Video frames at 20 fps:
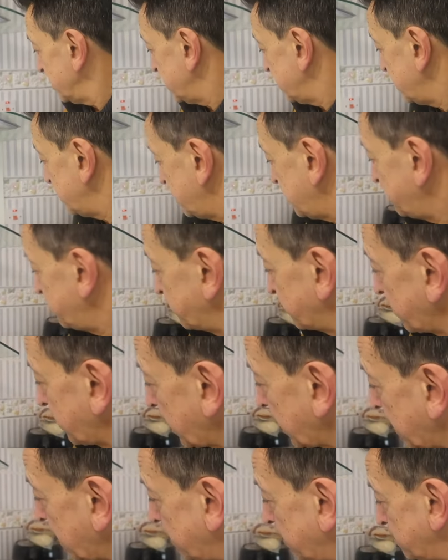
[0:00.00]
Now you say,
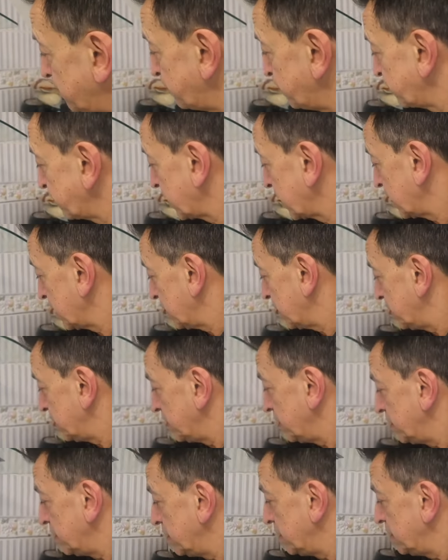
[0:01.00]
hi,
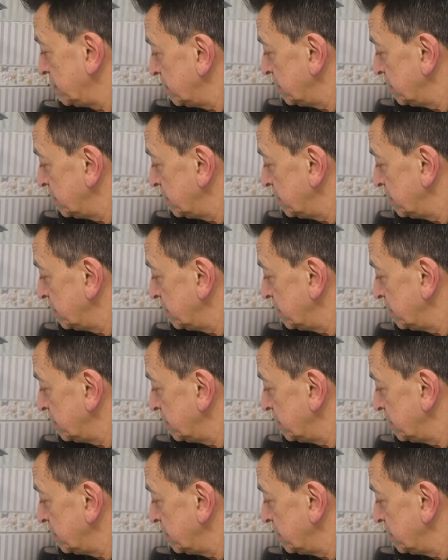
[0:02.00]
people.